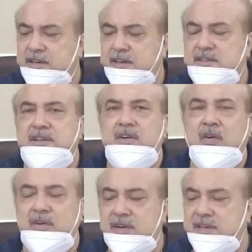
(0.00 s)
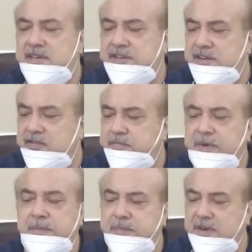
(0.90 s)
It is the organization
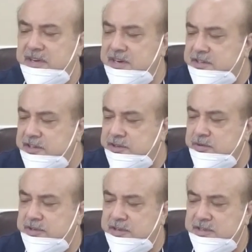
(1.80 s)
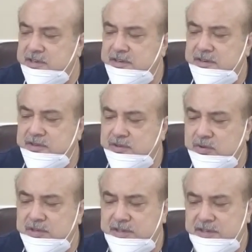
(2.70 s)
of people, institutions and
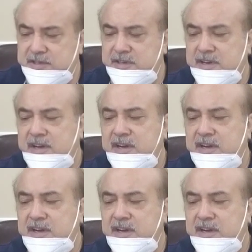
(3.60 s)
resources